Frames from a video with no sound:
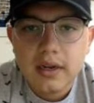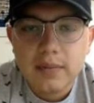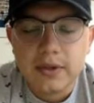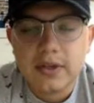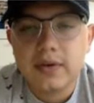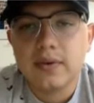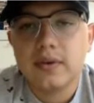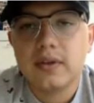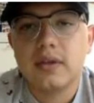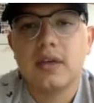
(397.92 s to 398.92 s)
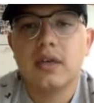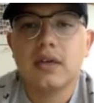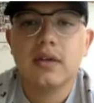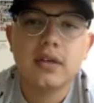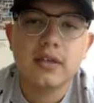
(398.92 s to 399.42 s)
materials.
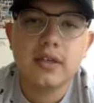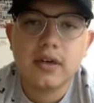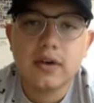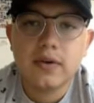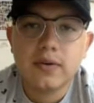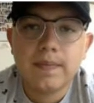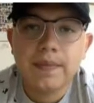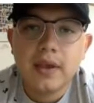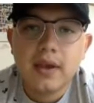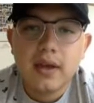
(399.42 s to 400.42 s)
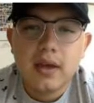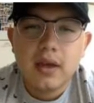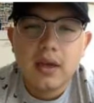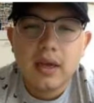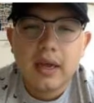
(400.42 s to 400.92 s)
So
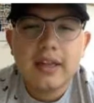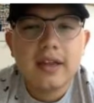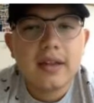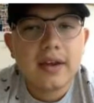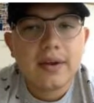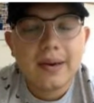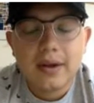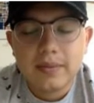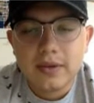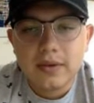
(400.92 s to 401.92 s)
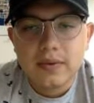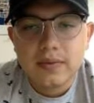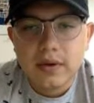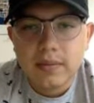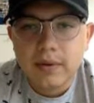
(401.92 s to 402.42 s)
I think that could help too
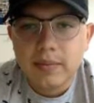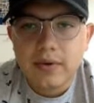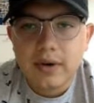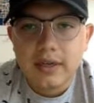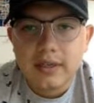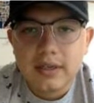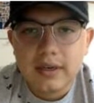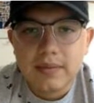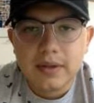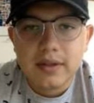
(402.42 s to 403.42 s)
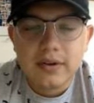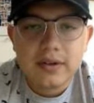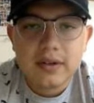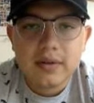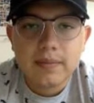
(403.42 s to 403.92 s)
in memorizing.
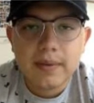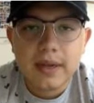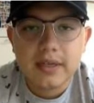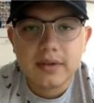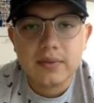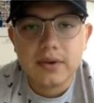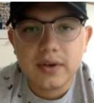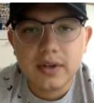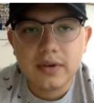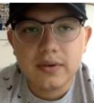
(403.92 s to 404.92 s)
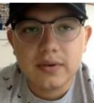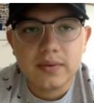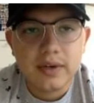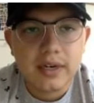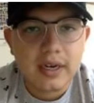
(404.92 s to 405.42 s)
There's places where you can use the
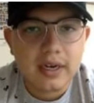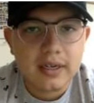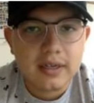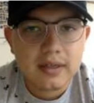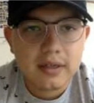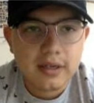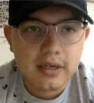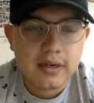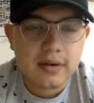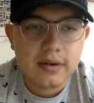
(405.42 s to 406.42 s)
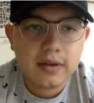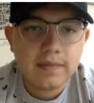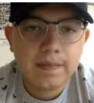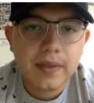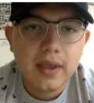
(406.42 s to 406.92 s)
reading guides, and
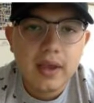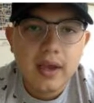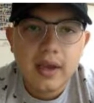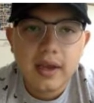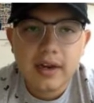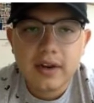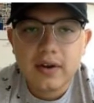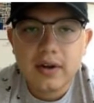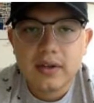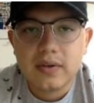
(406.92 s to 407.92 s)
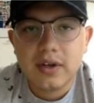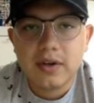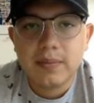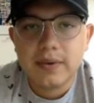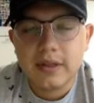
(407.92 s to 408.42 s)
it could also
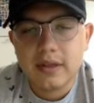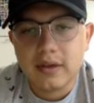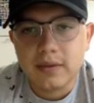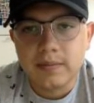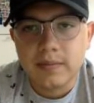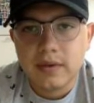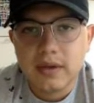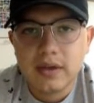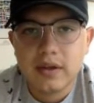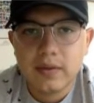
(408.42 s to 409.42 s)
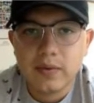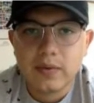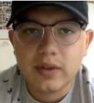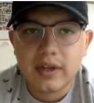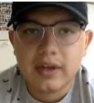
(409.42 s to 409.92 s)
help with
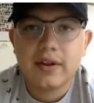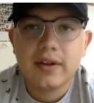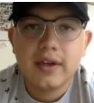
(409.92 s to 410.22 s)
like